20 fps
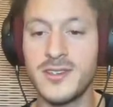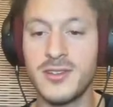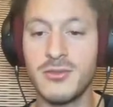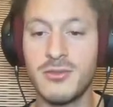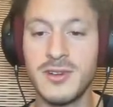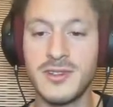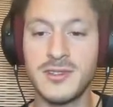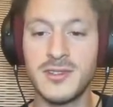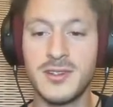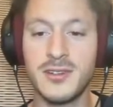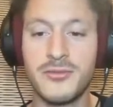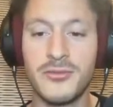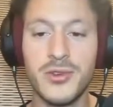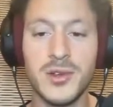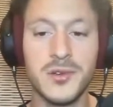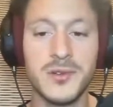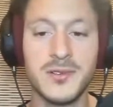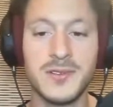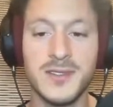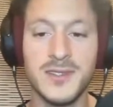resonant
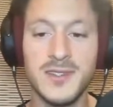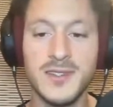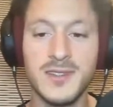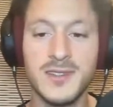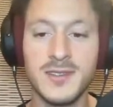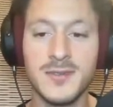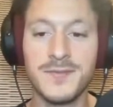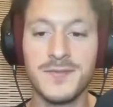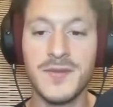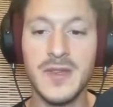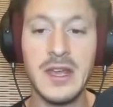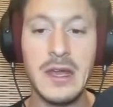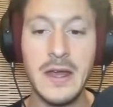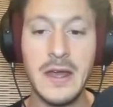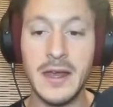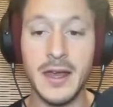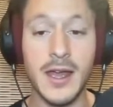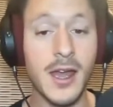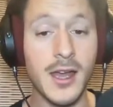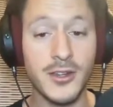frequencies
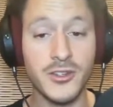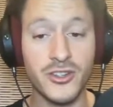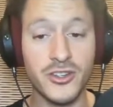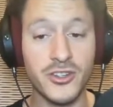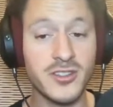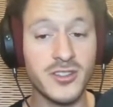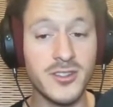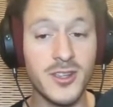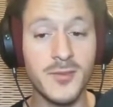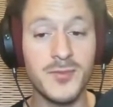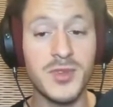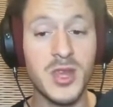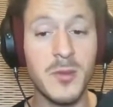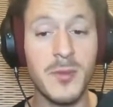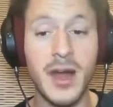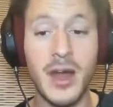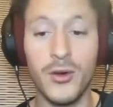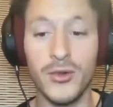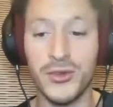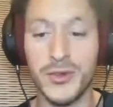and just dip them
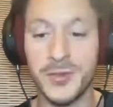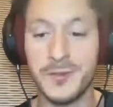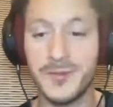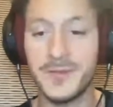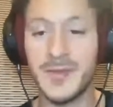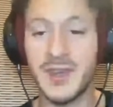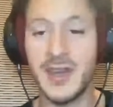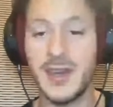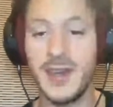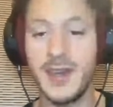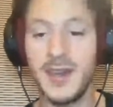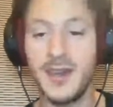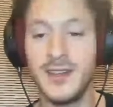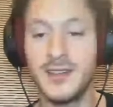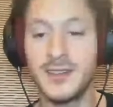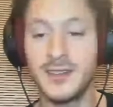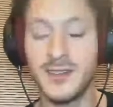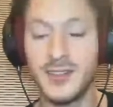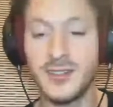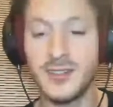out.
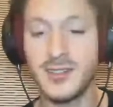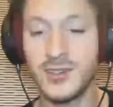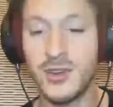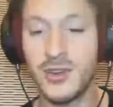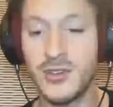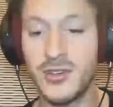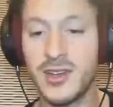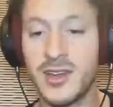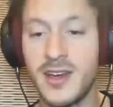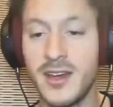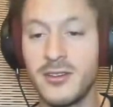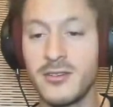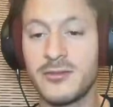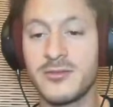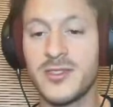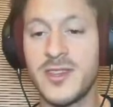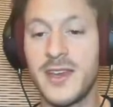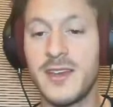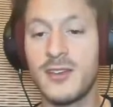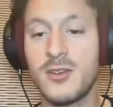And it's going to kind of
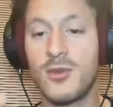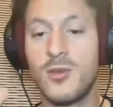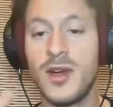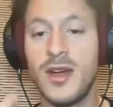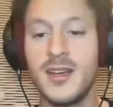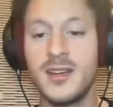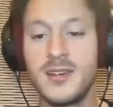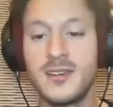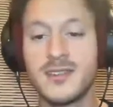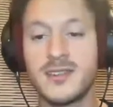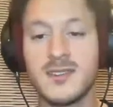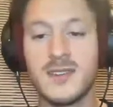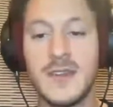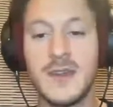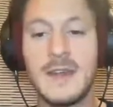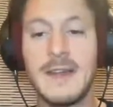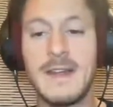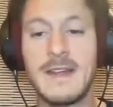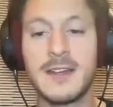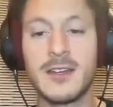take away this
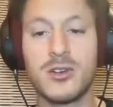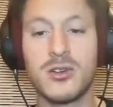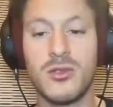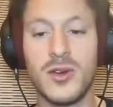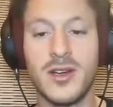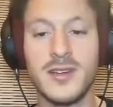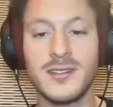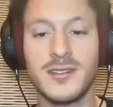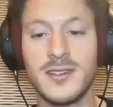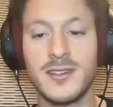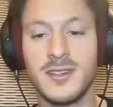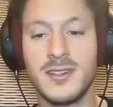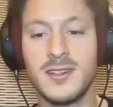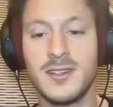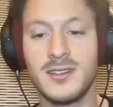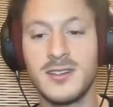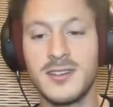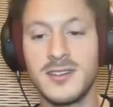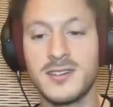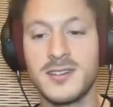crazy
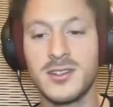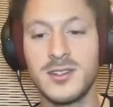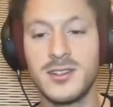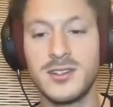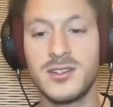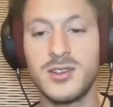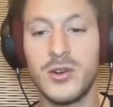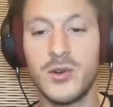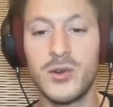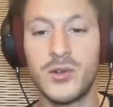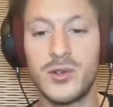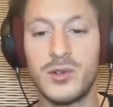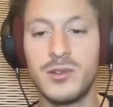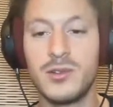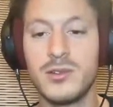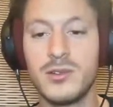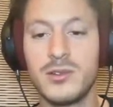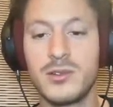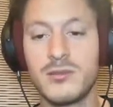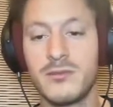dissonant tonal
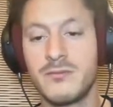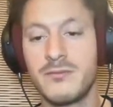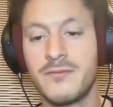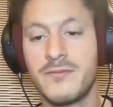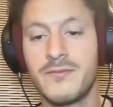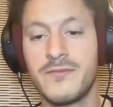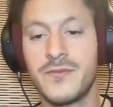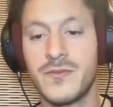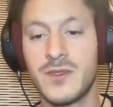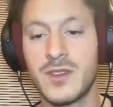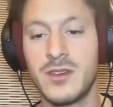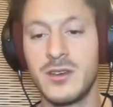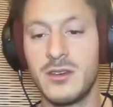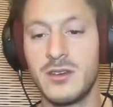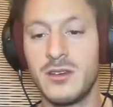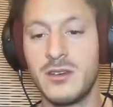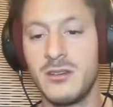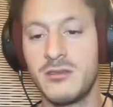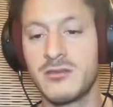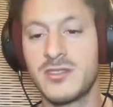
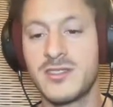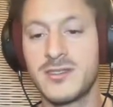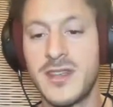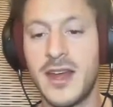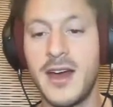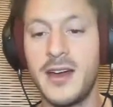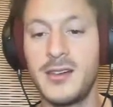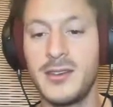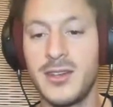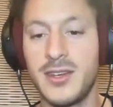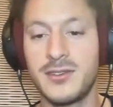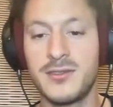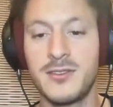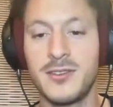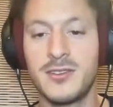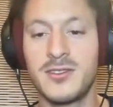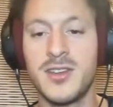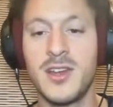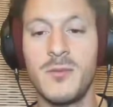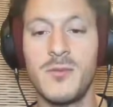style that the
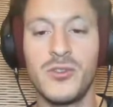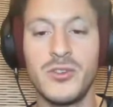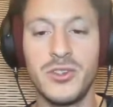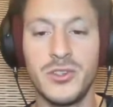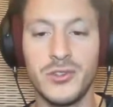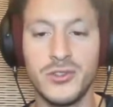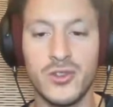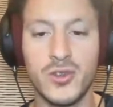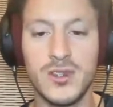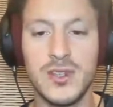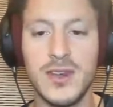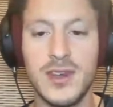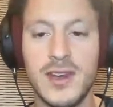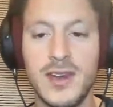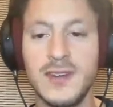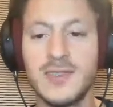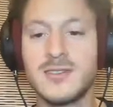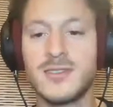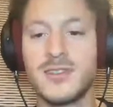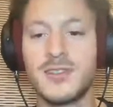tambourine usually
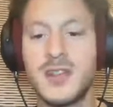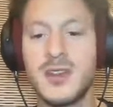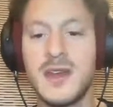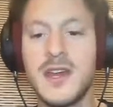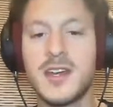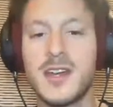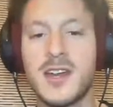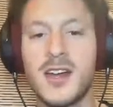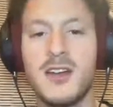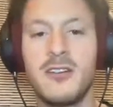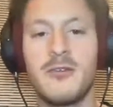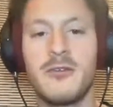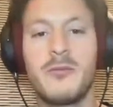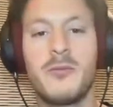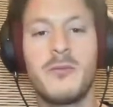has and kind of